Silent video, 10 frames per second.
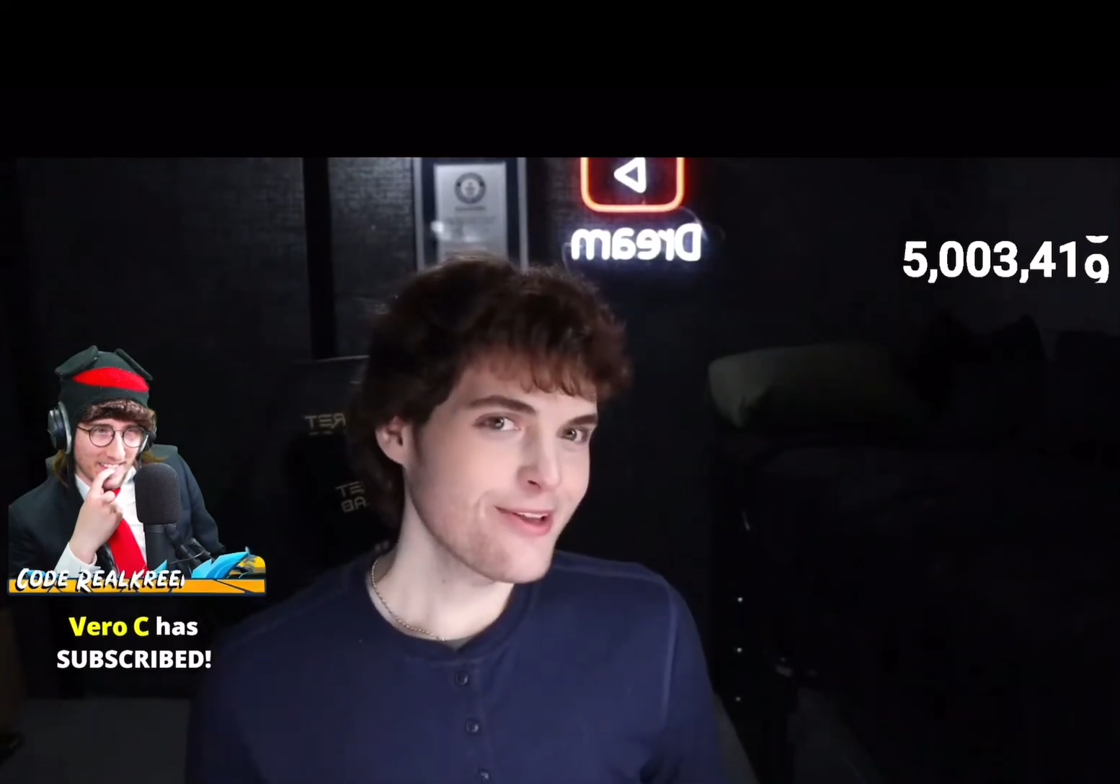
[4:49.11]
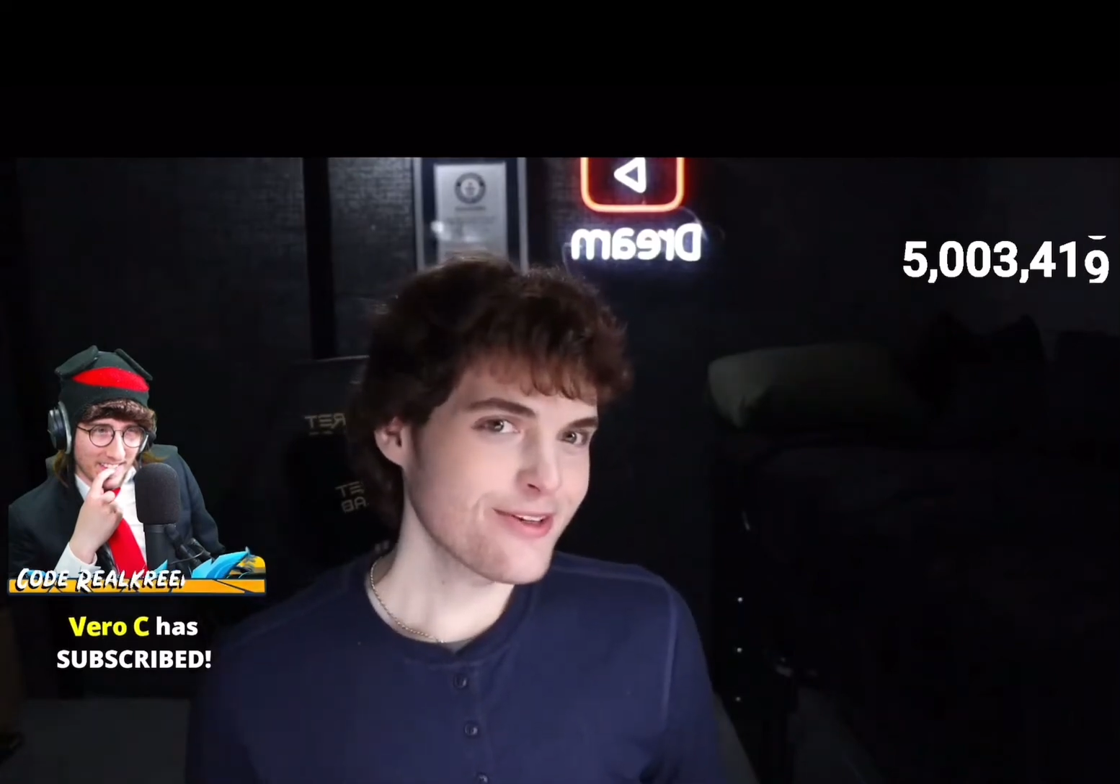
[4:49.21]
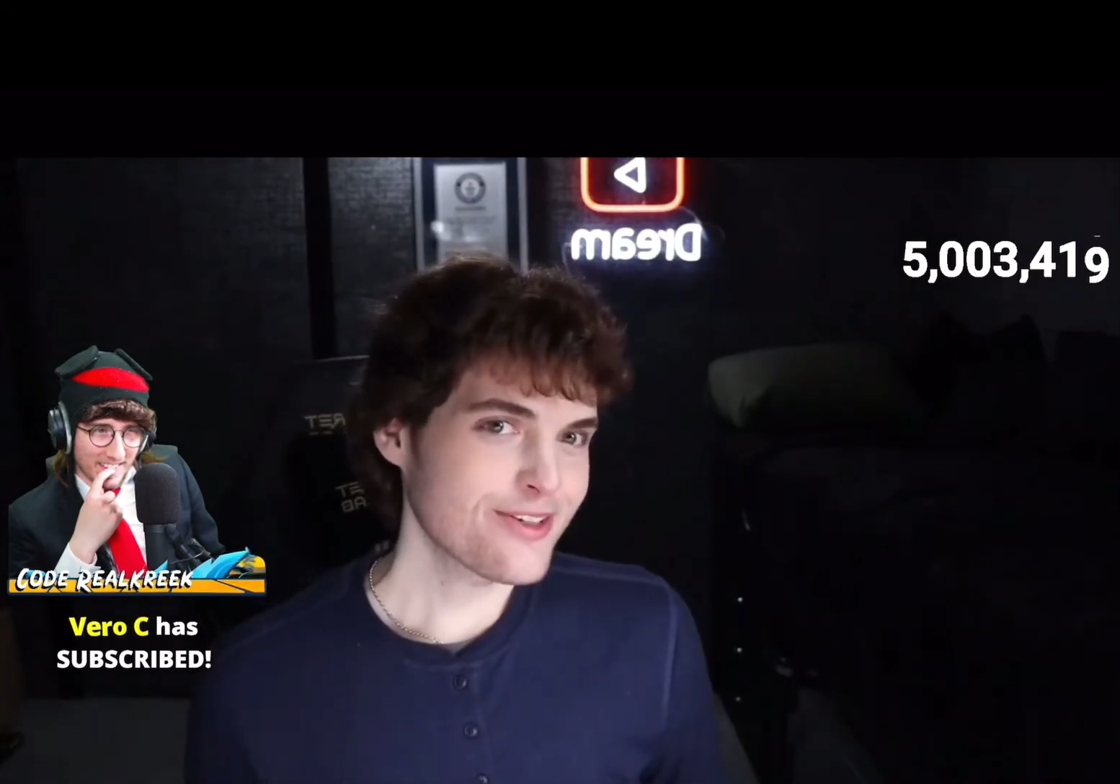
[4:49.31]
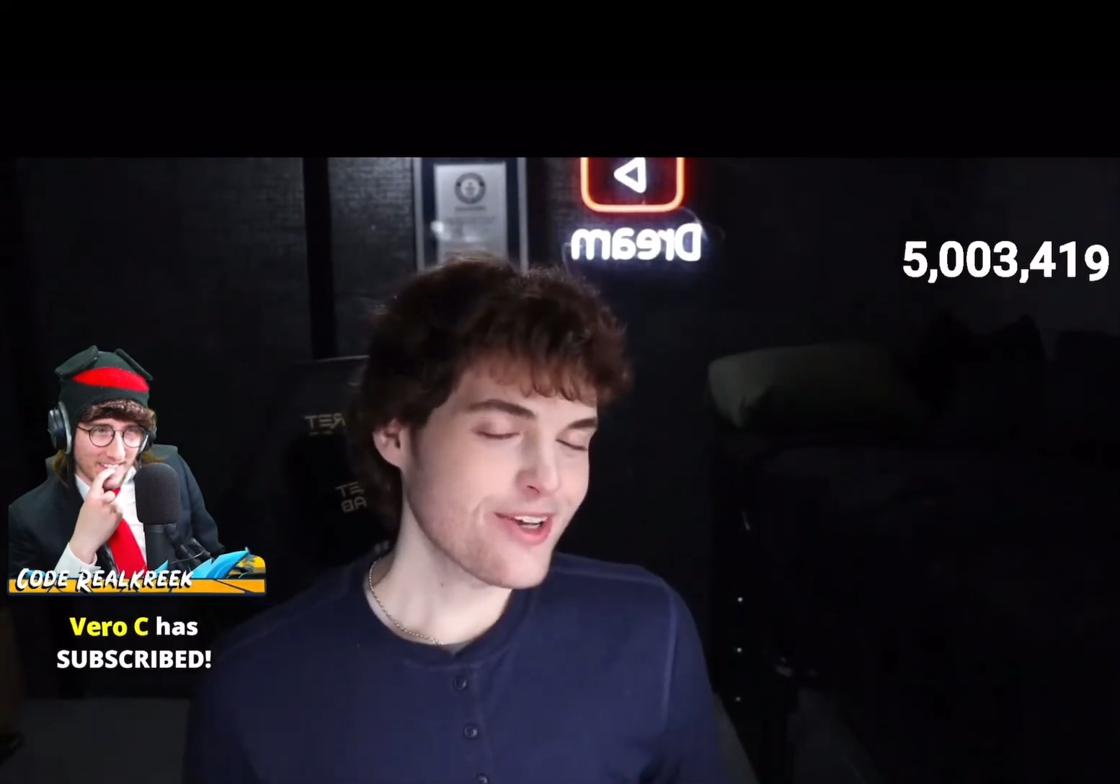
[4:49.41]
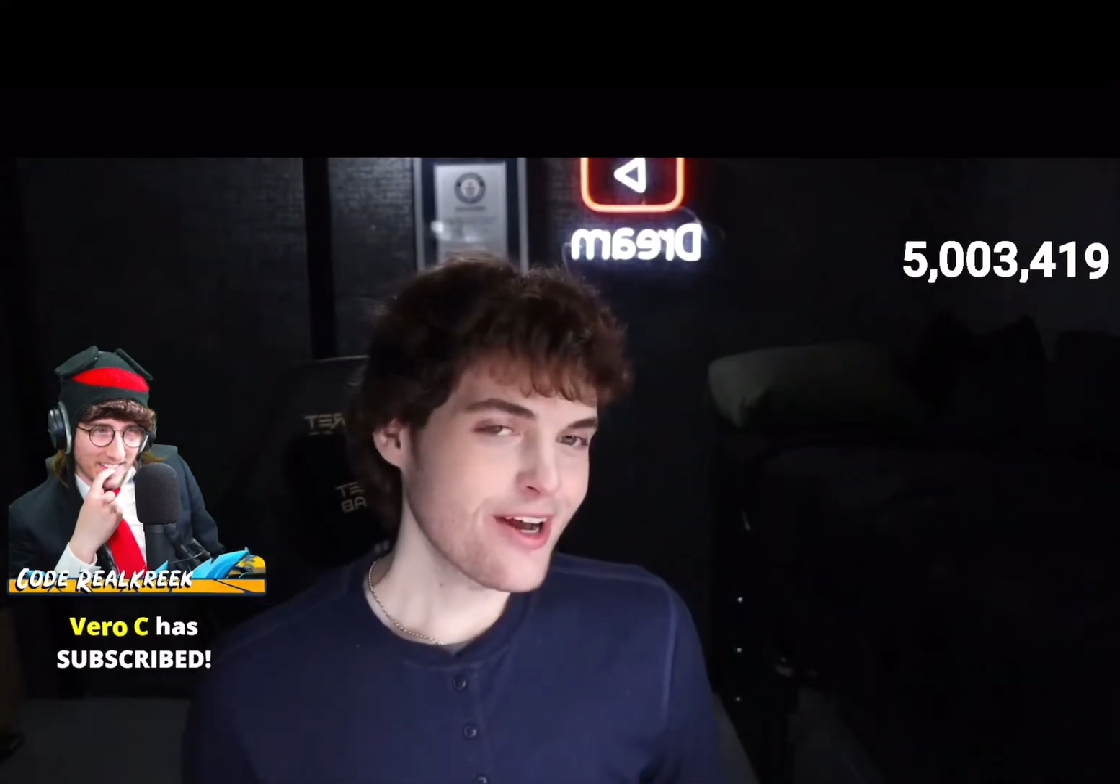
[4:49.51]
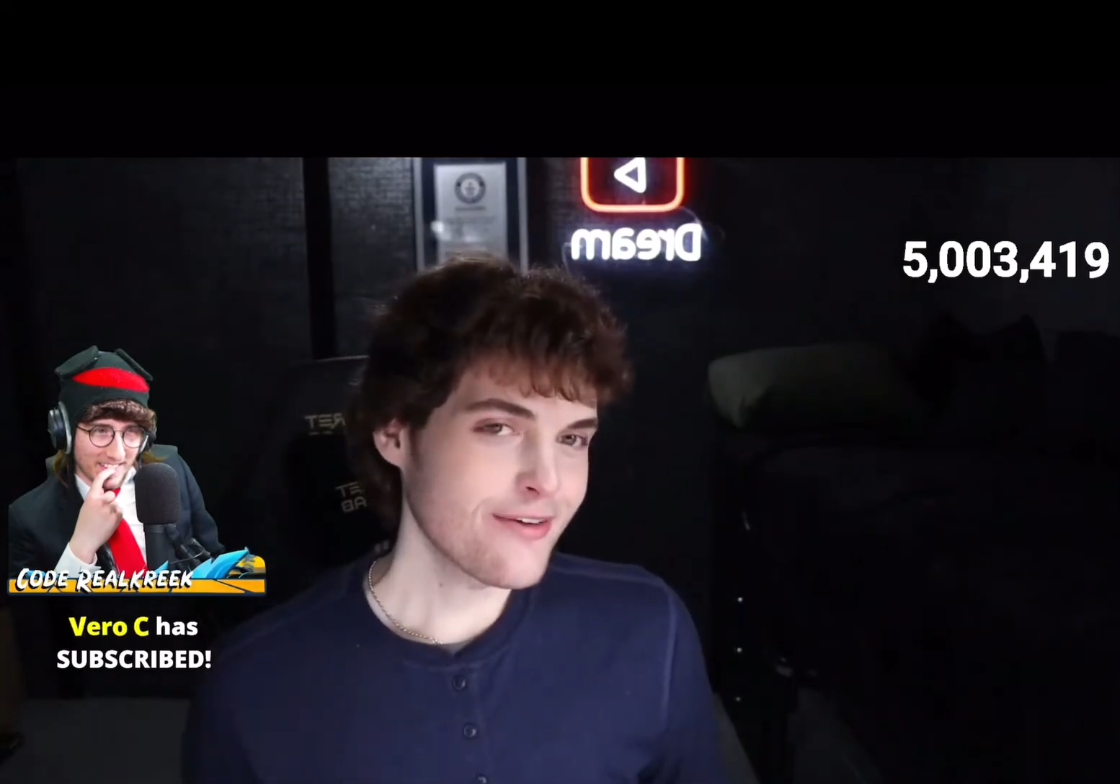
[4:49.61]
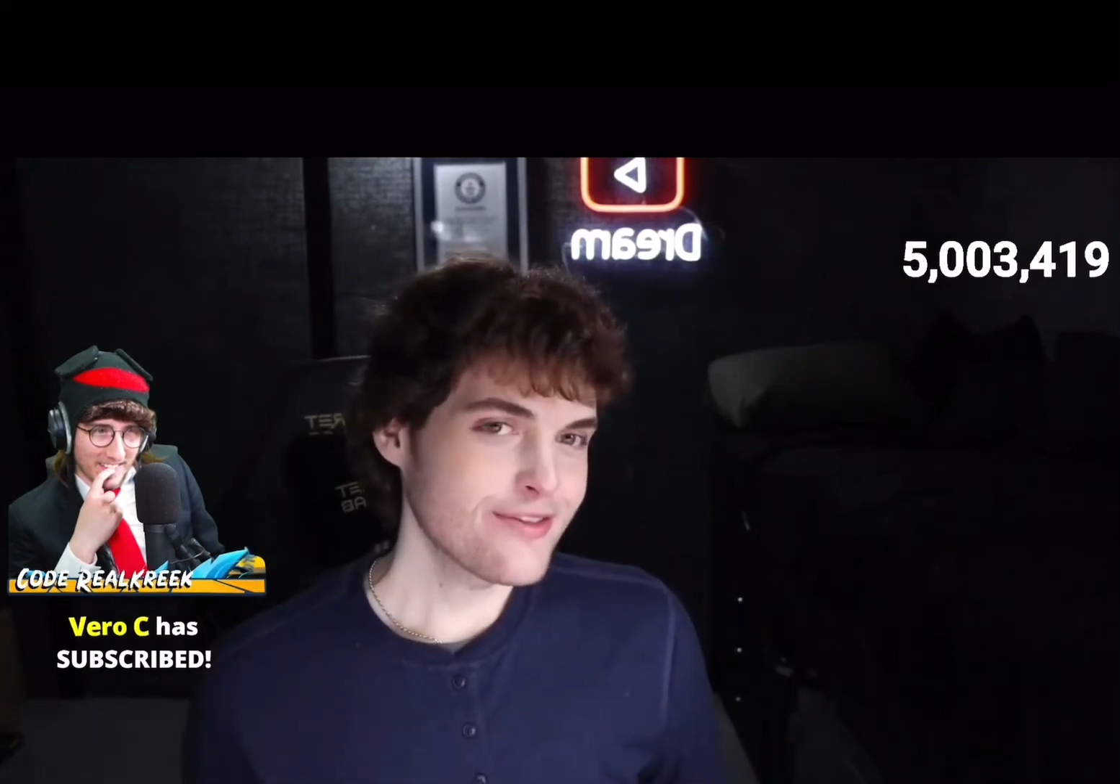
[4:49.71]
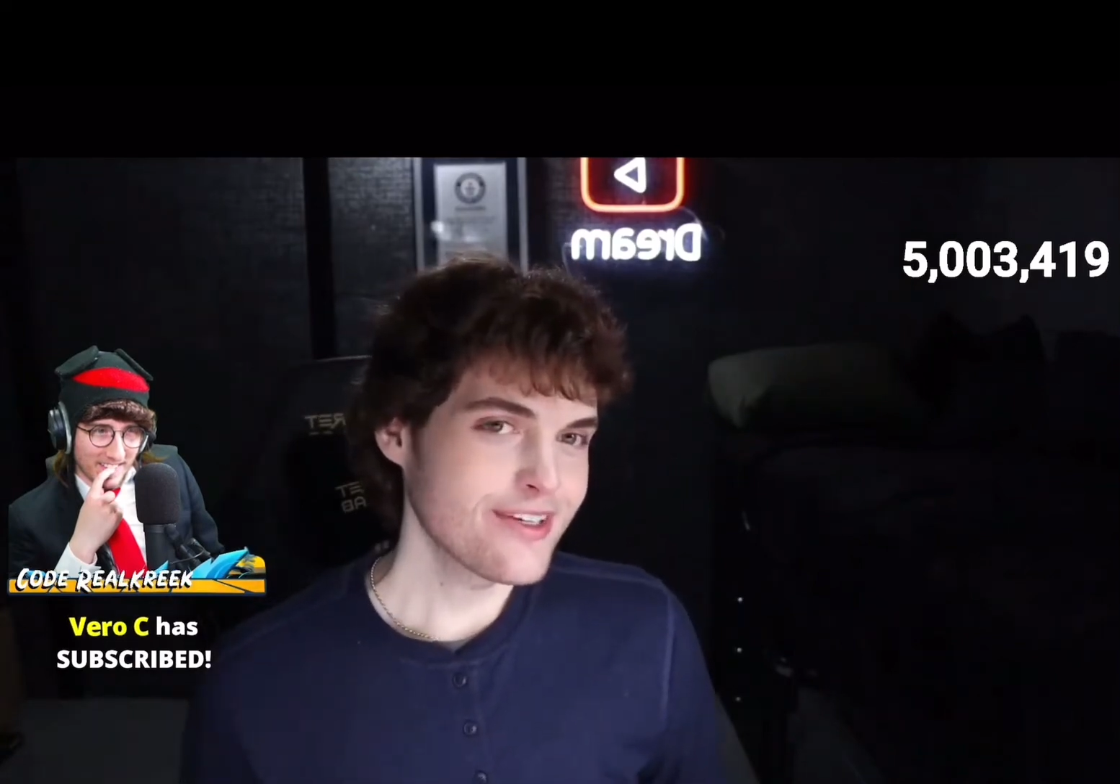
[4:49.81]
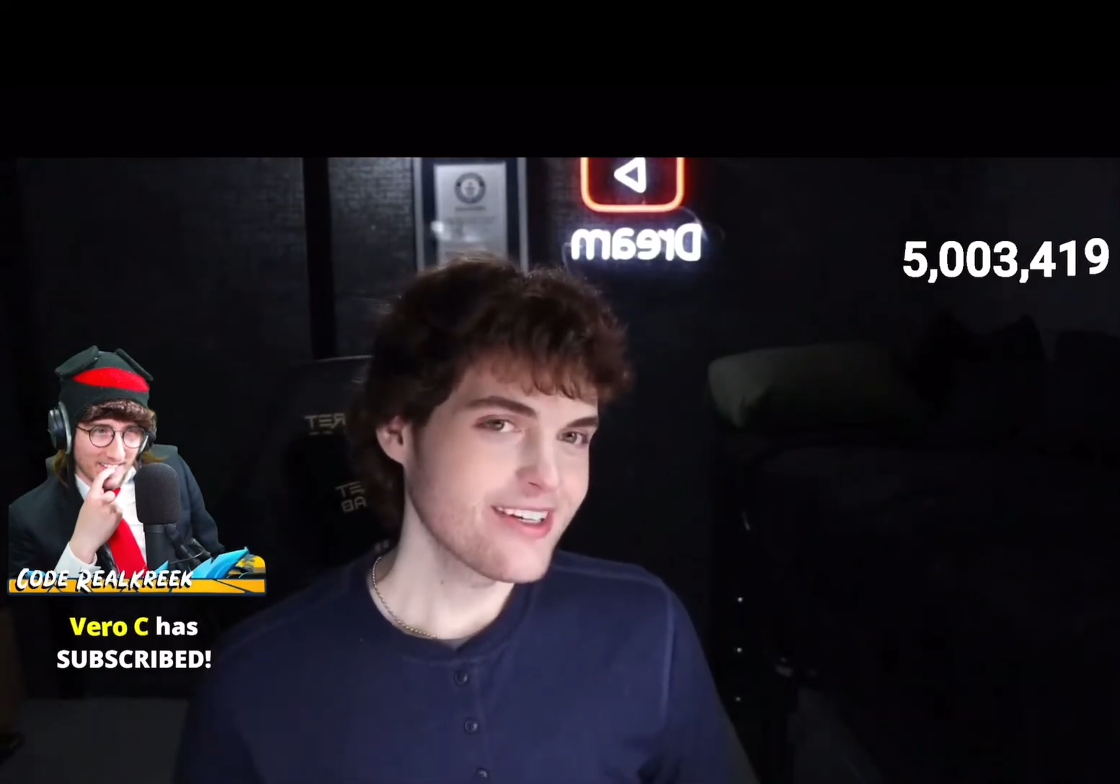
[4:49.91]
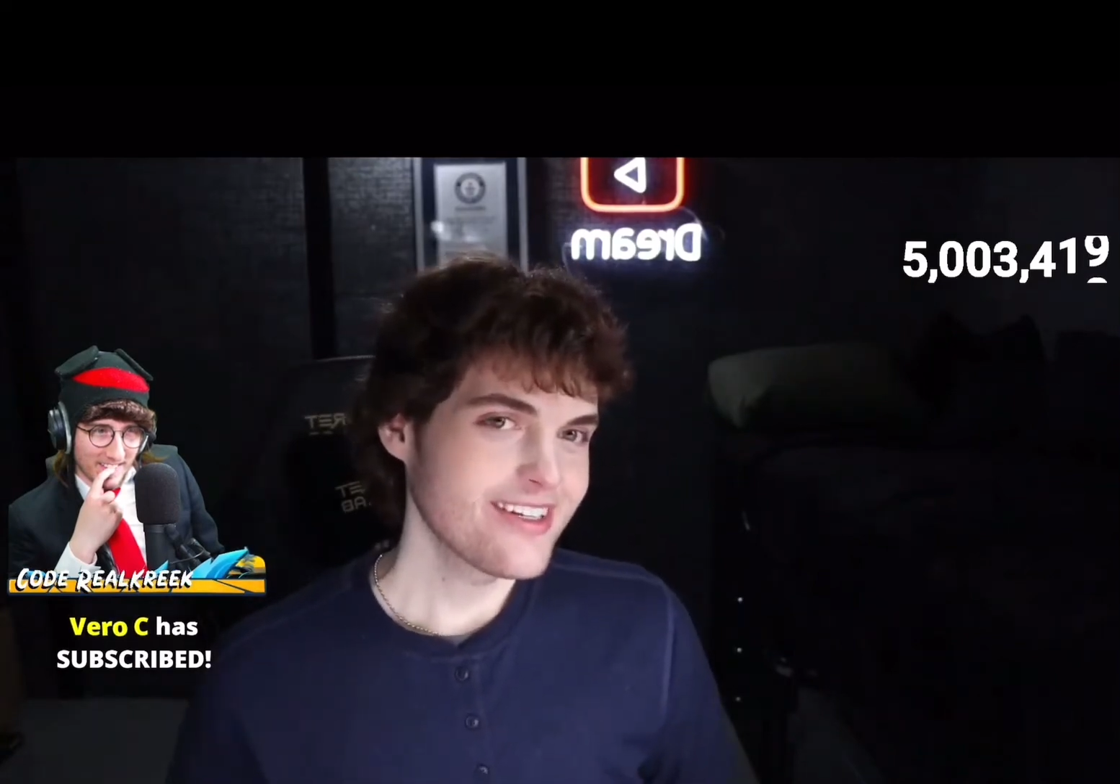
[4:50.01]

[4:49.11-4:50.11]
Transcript: little scuffed,